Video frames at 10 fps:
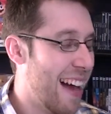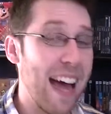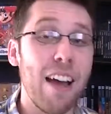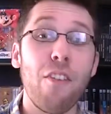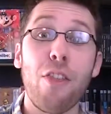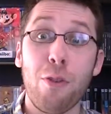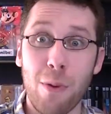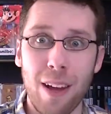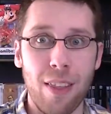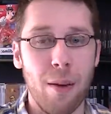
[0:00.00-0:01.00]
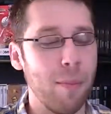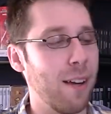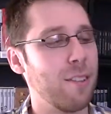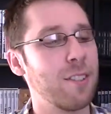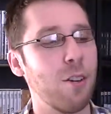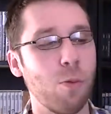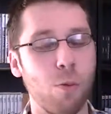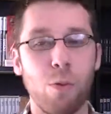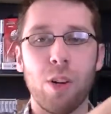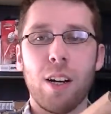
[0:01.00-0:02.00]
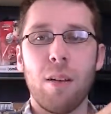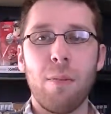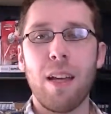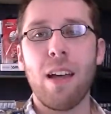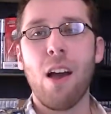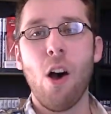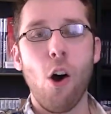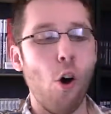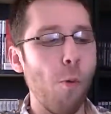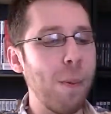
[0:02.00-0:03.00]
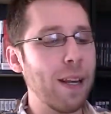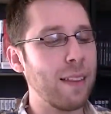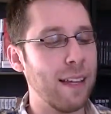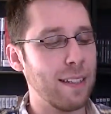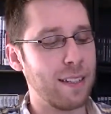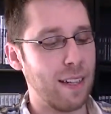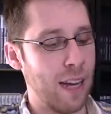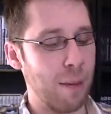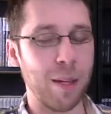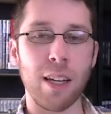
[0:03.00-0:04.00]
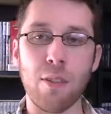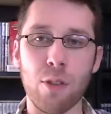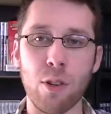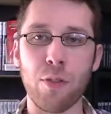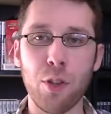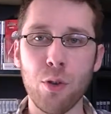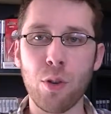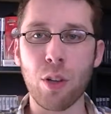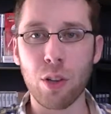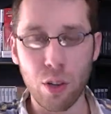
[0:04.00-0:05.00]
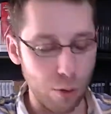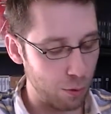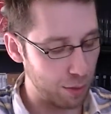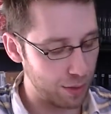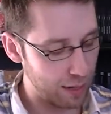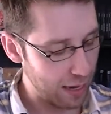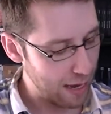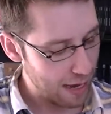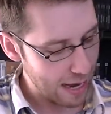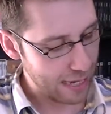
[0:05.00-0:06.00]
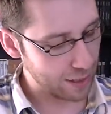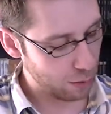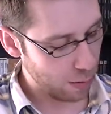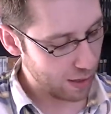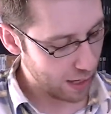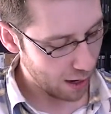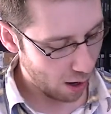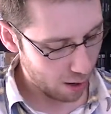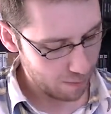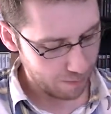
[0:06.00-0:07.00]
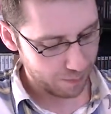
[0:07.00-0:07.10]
I have 3 of them here. So we're going to be opening this, and I'm going to give you a few clues as to what they are.